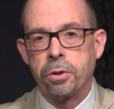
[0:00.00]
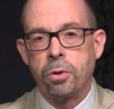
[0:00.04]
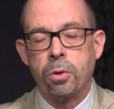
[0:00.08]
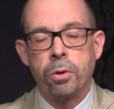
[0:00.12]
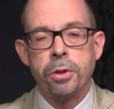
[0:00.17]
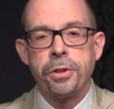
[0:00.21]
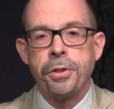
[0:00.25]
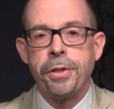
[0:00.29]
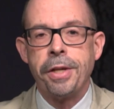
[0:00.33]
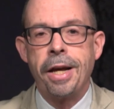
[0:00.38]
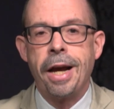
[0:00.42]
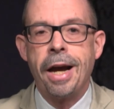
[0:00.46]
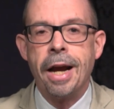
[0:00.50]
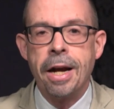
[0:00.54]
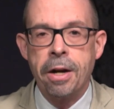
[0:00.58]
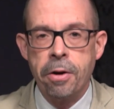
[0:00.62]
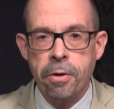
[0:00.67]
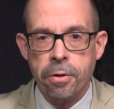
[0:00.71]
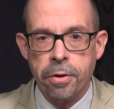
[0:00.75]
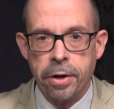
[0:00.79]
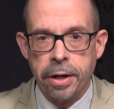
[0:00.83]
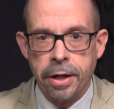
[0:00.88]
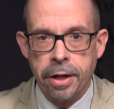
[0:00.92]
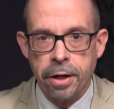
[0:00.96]
Of course, the
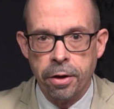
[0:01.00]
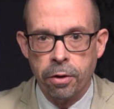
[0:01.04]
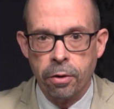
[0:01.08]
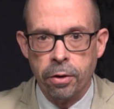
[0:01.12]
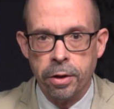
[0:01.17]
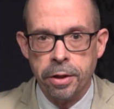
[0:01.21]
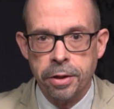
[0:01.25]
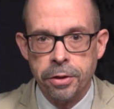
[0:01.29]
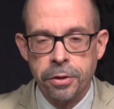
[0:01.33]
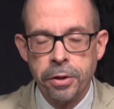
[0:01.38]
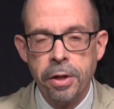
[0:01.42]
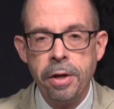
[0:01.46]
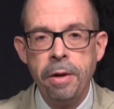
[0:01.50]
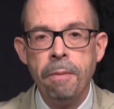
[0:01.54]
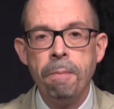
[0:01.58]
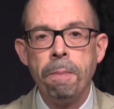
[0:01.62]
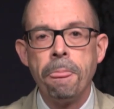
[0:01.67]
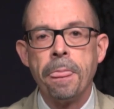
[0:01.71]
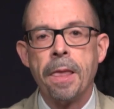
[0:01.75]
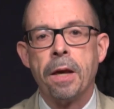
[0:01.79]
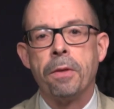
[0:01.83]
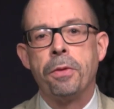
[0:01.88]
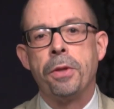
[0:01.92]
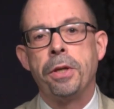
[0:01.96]
irony here is
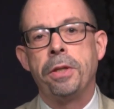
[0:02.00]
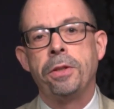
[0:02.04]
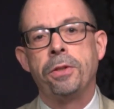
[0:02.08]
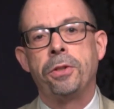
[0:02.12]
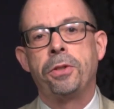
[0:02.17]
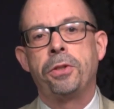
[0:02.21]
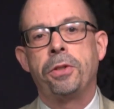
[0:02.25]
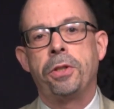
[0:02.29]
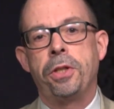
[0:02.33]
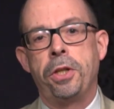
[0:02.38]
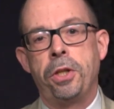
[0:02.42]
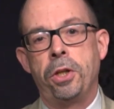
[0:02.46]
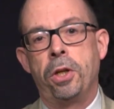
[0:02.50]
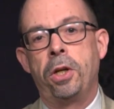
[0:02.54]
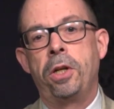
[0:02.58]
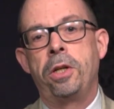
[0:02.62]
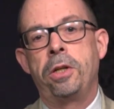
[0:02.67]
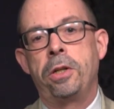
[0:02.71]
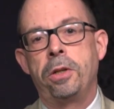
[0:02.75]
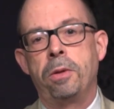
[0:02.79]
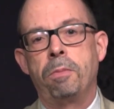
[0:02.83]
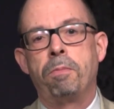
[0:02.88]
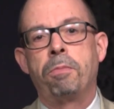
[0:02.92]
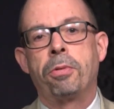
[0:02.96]
these
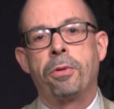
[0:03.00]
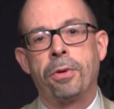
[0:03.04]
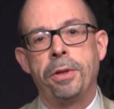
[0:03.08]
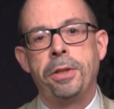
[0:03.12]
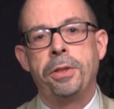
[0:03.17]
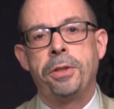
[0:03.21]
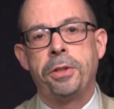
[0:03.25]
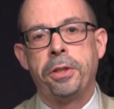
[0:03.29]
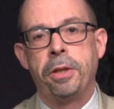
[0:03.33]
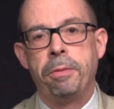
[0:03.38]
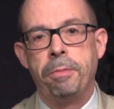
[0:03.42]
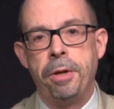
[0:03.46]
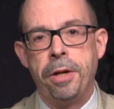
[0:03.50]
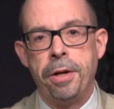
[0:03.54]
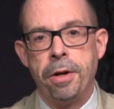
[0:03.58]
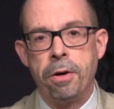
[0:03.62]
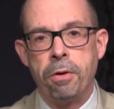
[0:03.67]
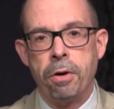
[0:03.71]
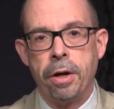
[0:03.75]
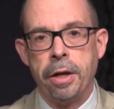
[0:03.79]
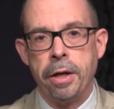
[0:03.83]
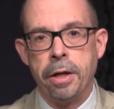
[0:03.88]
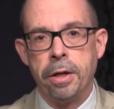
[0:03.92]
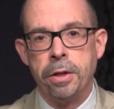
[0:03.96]
young
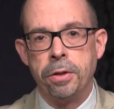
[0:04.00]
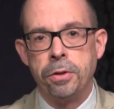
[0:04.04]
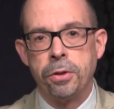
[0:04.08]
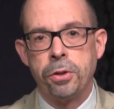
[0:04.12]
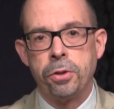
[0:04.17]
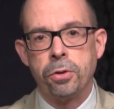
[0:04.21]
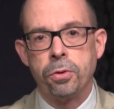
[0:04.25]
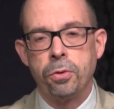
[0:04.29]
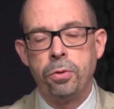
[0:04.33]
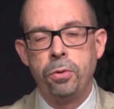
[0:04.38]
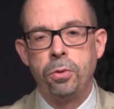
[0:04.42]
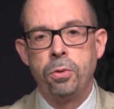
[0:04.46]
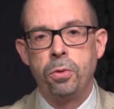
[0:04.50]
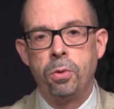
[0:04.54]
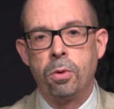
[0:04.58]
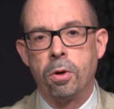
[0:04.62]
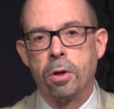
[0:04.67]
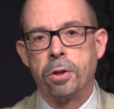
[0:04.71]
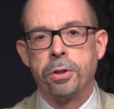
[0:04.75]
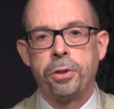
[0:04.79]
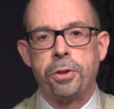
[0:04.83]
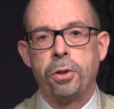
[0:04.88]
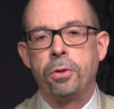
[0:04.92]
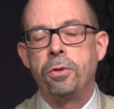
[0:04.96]
pre-seminarians who
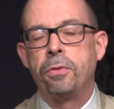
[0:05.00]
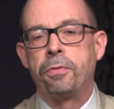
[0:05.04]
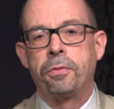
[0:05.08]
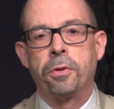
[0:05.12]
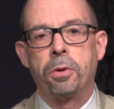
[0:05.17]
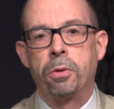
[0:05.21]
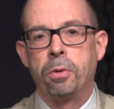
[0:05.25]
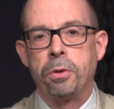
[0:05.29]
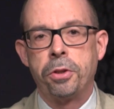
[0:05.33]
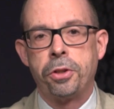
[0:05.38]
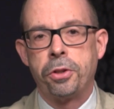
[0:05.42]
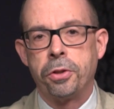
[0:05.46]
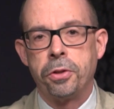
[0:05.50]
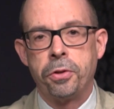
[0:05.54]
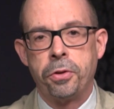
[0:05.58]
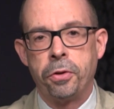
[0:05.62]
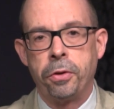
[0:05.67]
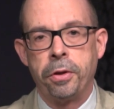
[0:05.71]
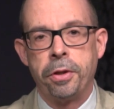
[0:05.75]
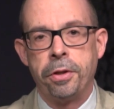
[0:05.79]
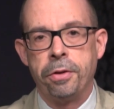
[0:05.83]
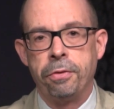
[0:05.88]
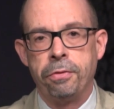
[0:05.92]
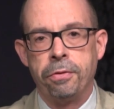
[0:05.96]
are so
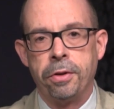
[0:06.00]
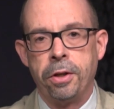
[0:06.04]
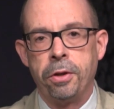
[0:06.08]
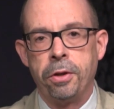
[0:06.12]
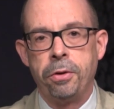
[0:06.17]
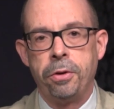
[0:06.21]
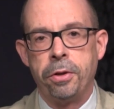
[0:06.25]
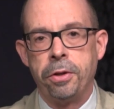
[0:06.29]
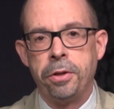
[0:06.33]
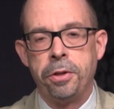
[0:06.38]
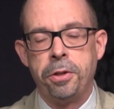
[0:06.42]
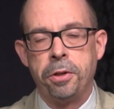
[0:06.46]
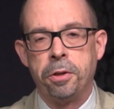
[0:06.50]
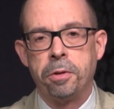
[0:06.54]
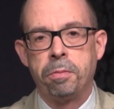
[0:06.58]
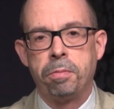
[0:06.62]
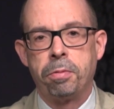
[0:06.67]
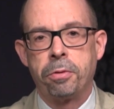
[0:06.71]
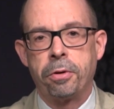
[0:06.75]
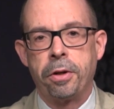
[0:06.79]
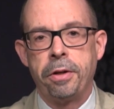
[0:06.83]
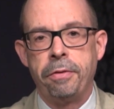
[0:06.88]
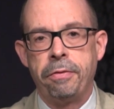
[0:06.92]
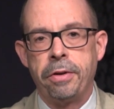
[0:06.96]
ferociously devoted to the
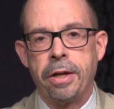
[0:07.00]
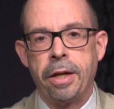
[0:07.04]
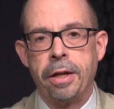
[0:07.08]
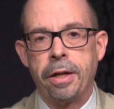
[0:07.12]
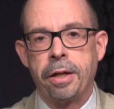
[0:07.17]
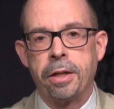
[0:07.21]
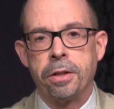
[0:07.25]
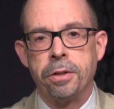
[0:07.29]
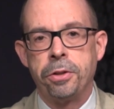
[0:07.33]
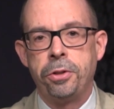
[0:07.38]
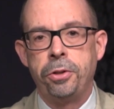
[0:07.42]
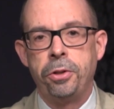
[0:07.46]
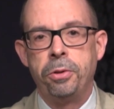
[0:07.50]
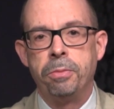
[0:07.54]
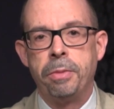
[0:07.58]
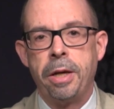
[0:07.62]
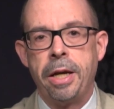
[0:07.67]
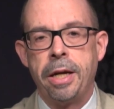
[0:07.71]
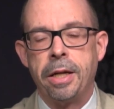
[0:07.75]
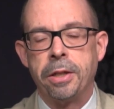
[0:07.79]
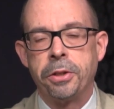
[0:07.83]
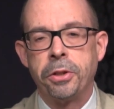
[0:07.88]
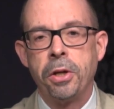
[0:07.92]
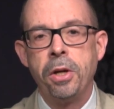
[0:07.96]
pre-Vatican II
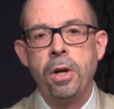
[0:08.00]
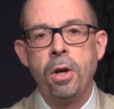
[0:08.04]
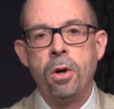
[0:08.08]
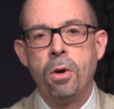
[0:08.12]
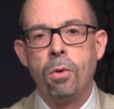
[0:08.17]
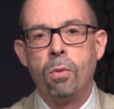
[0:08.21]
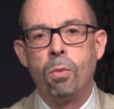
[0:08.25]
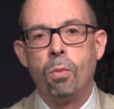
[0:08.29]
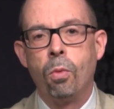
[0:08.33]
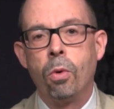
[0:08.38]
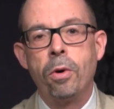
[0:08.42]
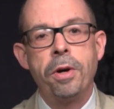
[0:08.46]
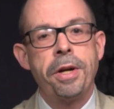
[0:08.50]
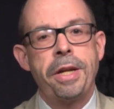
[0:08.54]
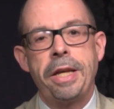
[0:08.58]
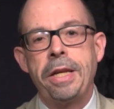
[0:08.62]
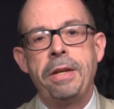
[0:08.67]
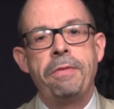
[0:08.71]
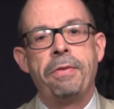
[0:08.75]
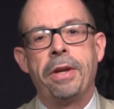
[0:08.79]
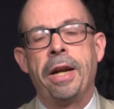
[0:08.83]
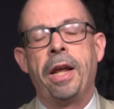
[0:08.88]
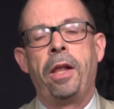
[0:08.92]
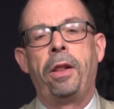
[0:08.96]
mass weren't
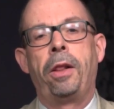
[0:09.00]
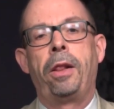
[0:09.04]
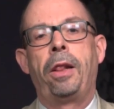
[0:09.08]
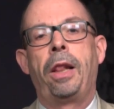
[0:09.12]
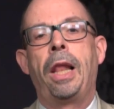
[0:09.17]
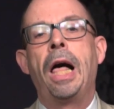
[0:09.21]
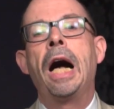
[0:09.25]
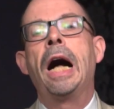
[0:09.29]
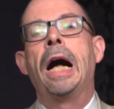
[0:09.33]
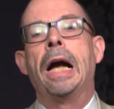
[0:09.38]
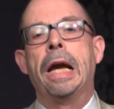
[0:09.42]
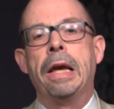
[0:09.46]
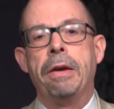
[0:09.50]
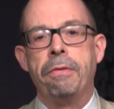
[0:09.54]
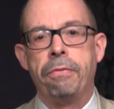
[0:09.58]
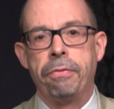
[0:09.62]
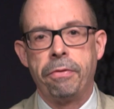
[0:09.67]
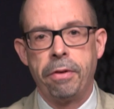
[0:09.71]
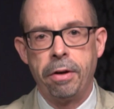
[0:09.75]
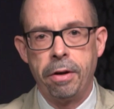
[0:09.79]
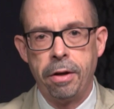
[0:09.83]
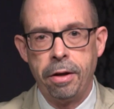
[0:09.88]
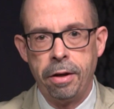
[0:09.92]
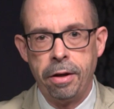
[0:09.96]
even alive
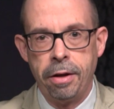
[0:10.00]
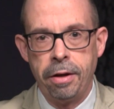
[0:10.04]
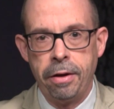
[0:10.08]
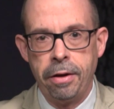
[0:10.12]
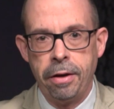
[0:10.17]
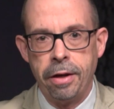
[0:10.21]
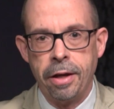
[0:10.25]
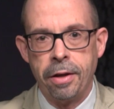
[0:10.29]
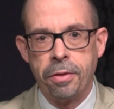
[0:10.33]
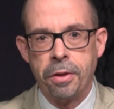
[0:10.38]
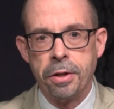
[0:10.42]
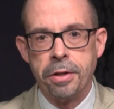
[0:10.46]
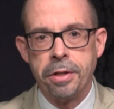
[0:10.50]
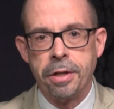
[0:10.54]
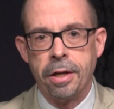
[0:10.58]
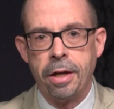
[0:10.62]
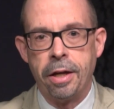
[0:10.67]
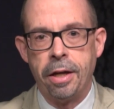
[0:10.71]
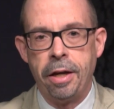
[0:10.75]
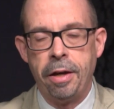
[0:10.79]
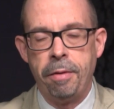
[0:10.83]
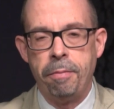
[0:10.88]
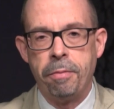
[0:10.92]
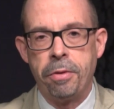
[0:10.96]
at the
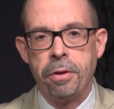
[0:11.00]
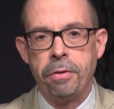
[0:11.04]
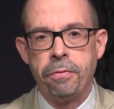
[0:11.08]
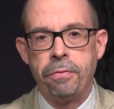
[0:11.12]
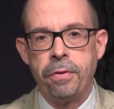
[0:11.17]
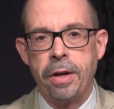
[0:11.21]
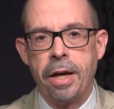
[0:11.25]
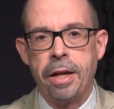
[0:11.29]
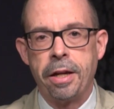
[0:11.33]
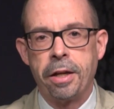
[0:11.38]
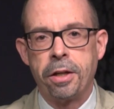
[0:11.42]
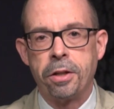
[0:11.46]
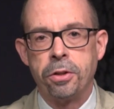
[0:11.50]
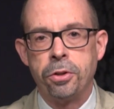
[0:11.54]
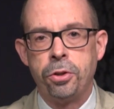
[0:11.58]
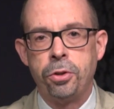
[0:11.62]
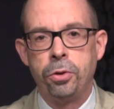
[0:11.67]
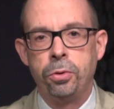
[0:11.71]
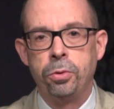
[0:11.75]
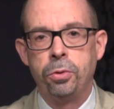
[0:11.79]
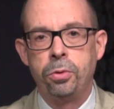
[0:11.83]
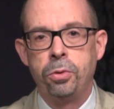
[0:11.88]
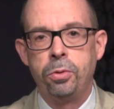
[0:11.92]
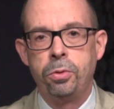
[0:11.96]
time that Vatican
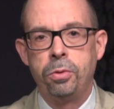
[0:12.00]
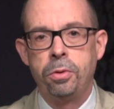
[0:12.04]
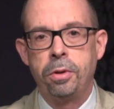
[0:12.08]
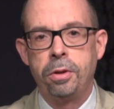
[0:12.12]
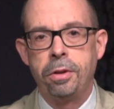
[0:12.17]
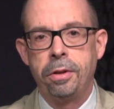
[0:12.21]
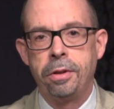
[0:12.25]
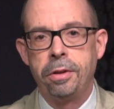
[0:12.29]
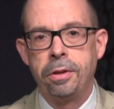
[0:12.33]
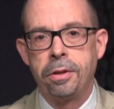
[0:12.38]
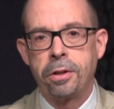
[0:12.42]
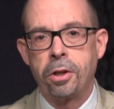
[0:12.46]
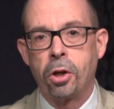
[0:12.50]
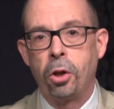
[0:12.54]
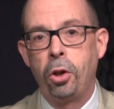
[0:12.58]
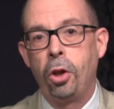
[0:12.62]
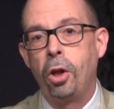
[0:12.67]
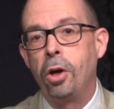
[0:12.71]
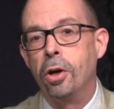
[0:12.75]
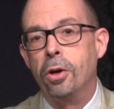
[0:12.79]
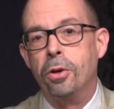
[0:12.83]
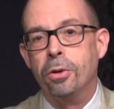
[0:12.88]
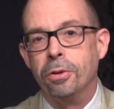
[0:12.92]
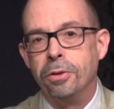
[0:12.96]
II
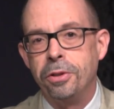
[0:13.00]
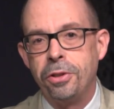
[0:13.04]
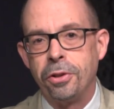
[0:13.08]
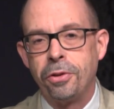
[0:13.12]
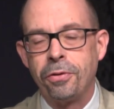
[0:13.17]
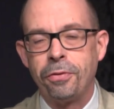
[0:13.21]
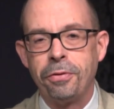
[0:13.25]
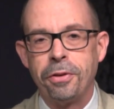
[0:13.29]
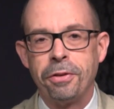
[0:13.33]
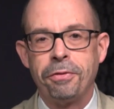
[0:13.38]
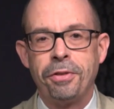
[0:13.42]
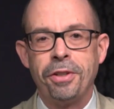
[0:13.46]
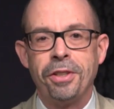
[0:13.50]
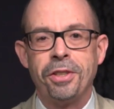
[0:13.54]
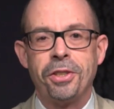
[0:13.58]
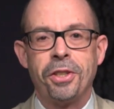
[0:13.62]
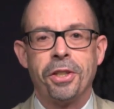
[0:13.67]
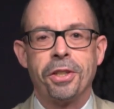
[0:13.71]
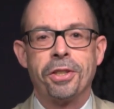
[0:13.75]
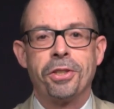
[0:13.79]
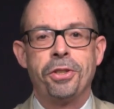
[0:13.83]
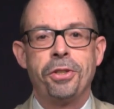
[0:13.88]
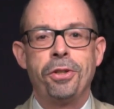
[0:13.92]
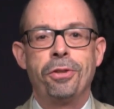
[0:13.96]
closed
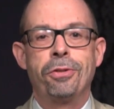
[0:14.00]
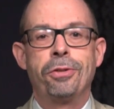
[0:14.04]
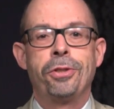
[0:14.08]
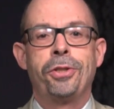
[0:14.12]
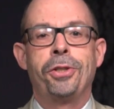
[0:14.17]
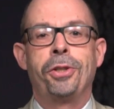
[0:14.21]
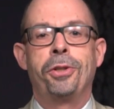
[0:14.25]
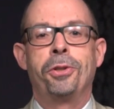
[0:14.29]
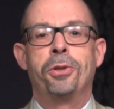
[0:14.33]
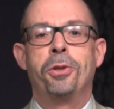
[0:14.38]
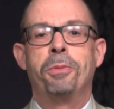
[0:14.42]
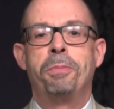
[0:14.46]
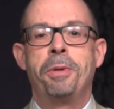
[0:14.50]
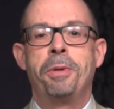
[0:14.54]
56 years ago,